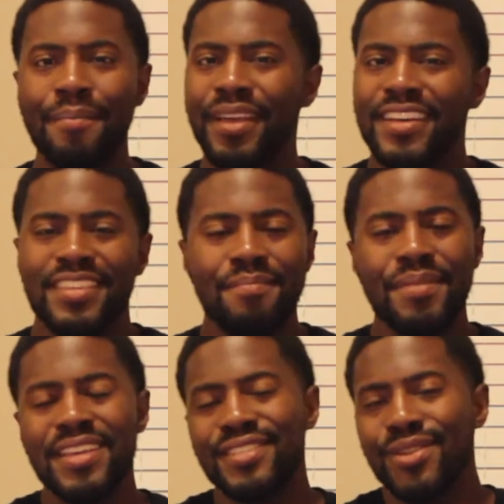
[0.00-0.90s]
Because it
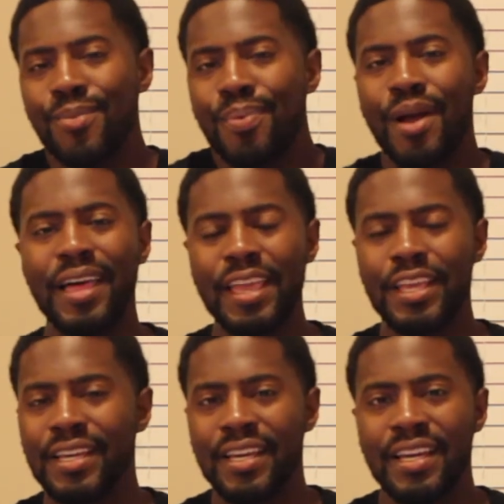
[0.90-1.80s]
makes no,
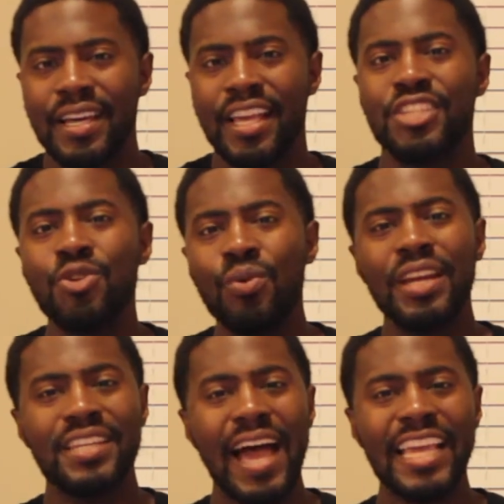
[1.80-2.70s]
because you
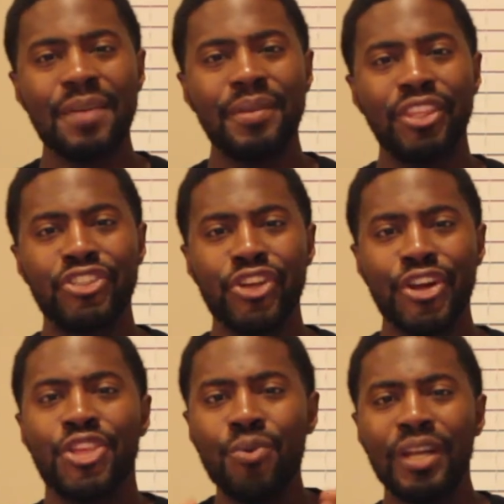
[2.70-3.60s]
want to document the
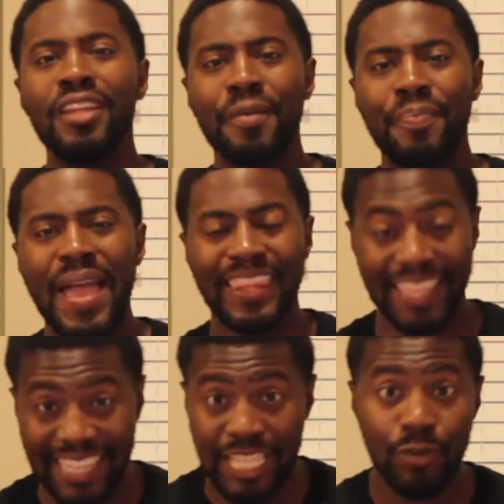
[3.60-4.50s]
journey. You want to look back,
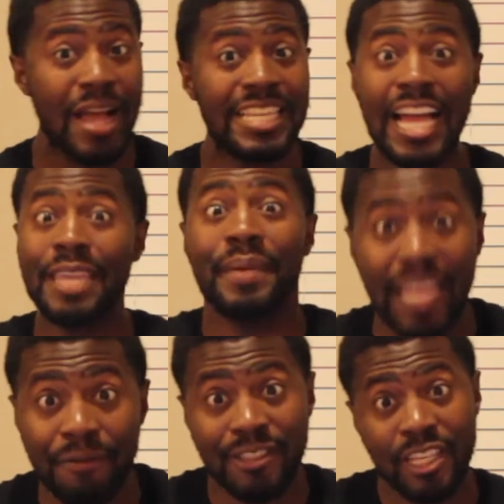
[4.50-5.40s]
like that's why I document
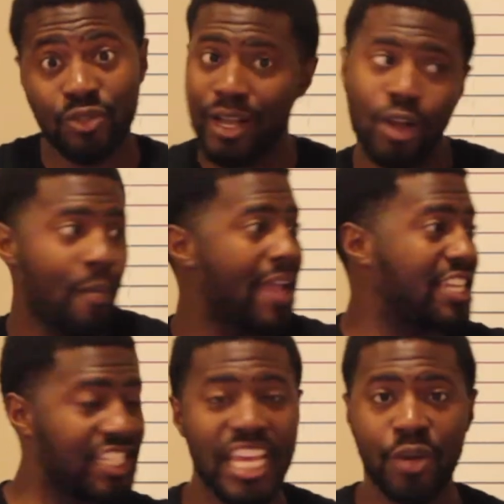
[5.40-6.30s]
everything. So I can go back
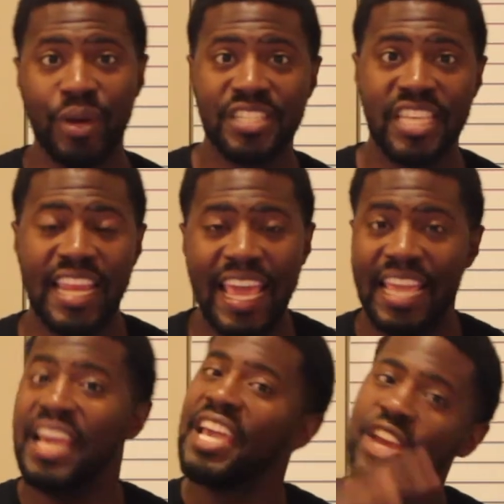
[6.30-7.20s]
in January and say,
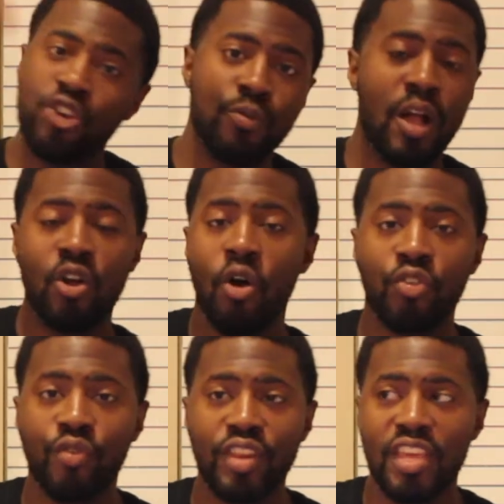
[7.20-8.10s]
hey, here's my
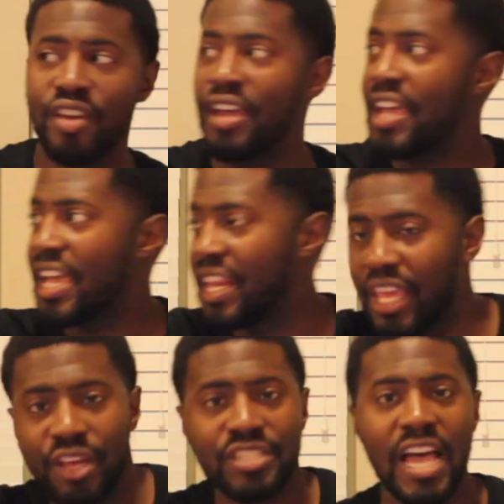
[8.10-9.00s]
goals for the year and
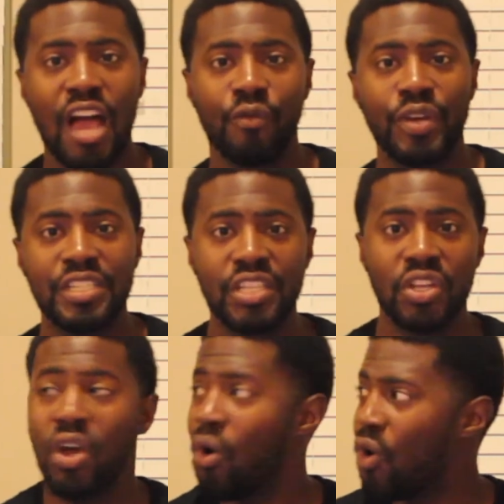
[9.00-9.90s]
here's how I reached
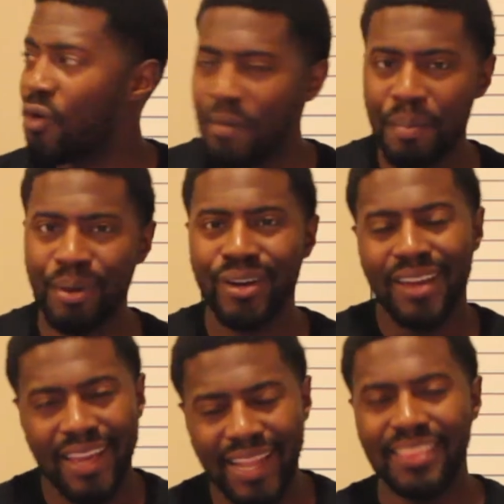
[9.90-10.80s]
it. Or remember,
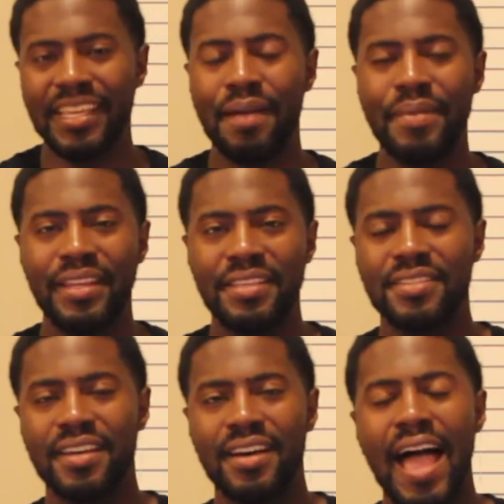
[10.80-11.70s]
and I think I made this
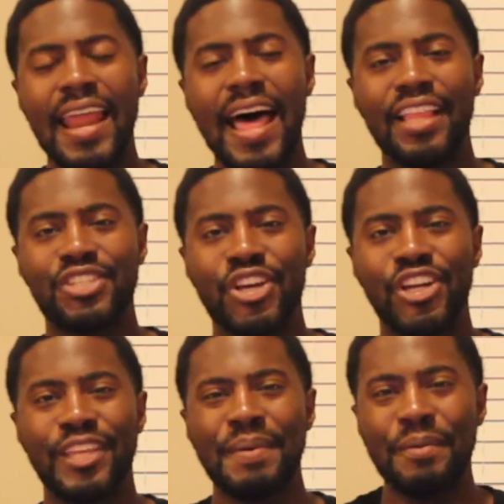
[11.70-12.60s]
analogy
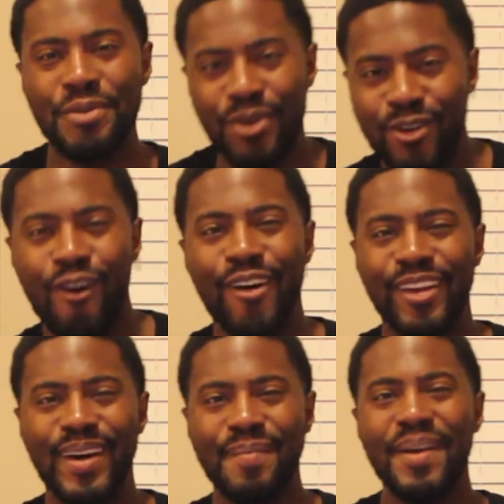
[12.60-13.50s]
earlier, remember you were
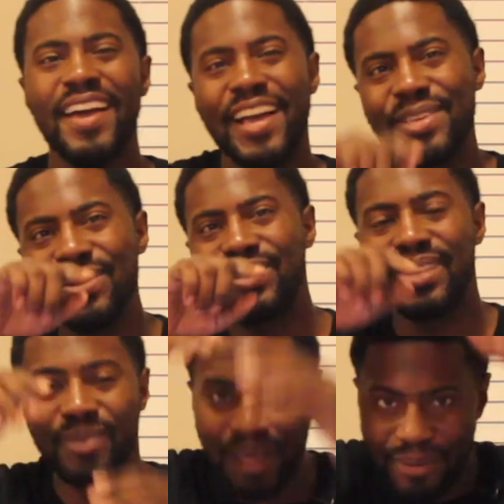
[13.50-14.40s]
growing up and you used
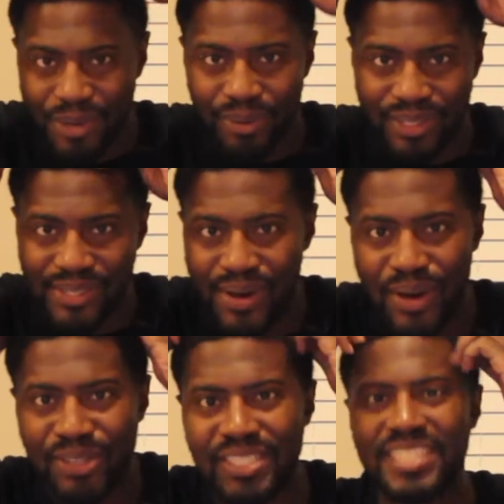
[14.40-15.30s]
to, like when you were tall,
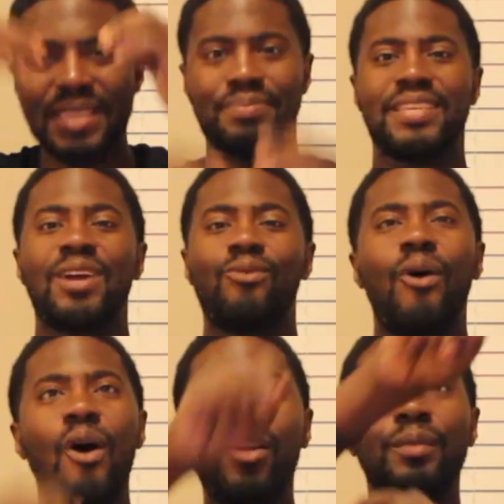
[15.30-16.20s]
you used to sit beside the
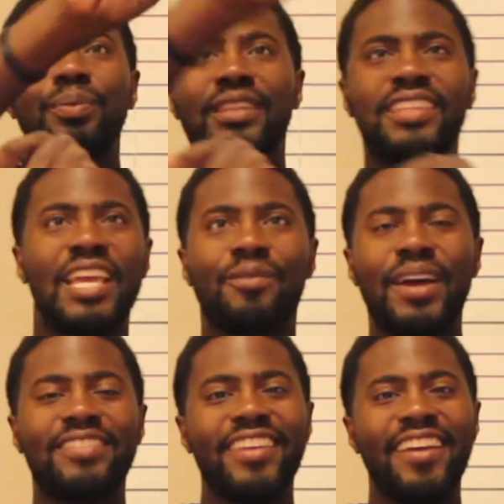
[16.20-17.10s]
wall and put the thing
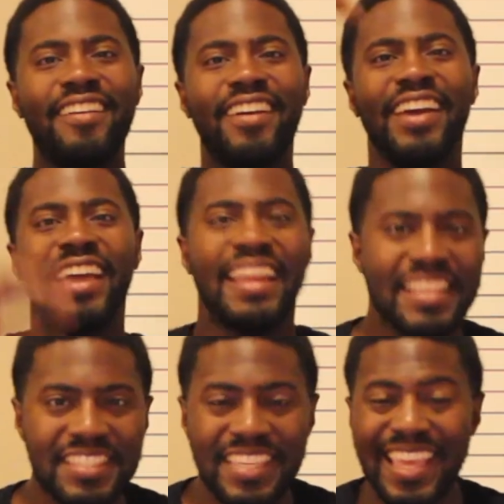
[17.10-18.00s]
right there and
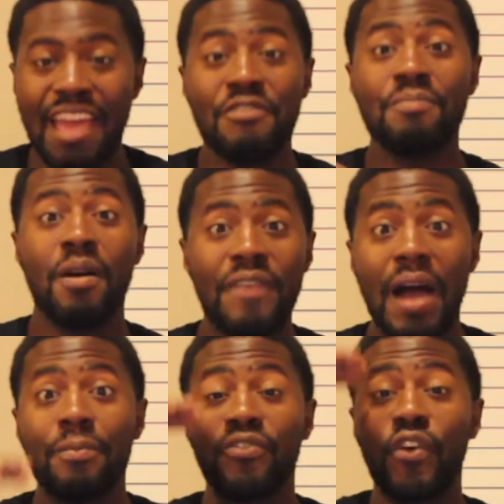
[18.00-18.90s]
then see every month
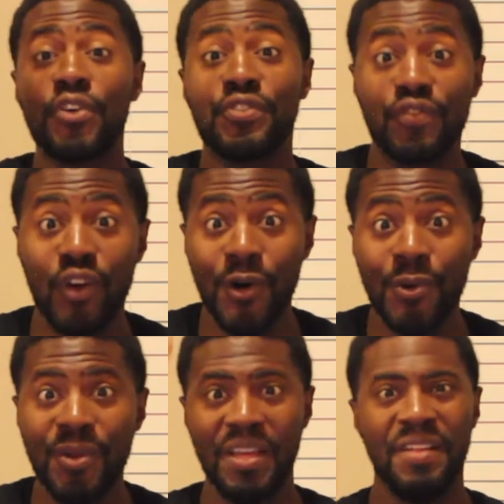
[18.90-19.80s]
how far you've
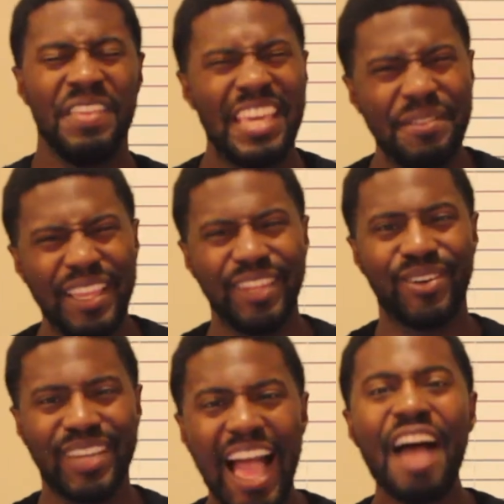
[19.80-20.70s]
grown. They give you a
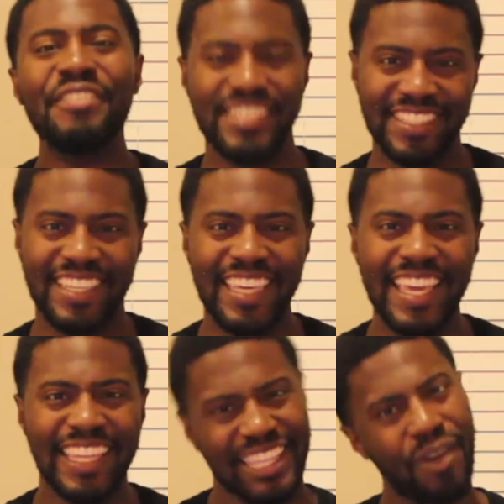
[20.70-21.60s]
little confidence as a
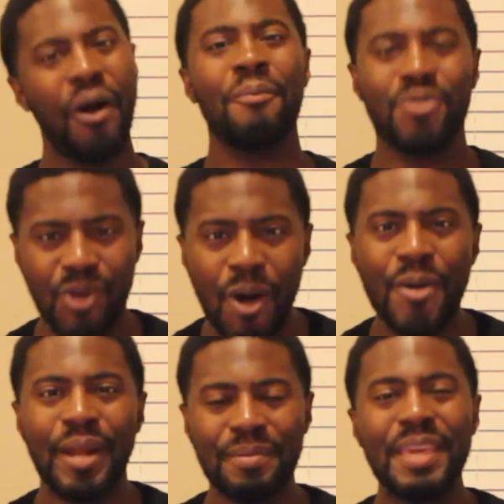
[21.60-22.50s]
kid, like, yo, I'm
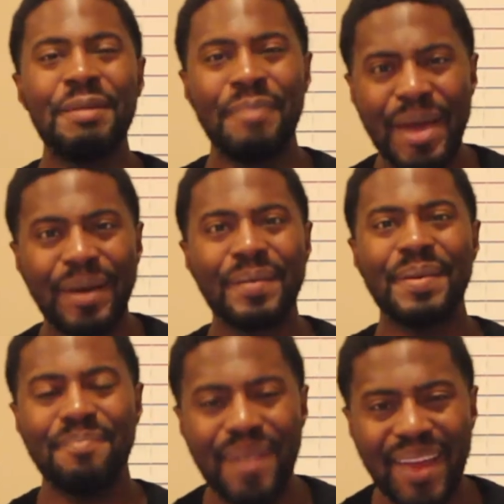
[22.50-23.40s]
growing, I'm getting better, I'm
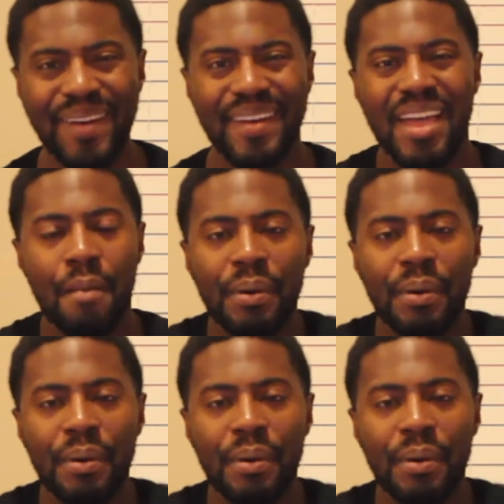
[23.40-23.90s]
getting better.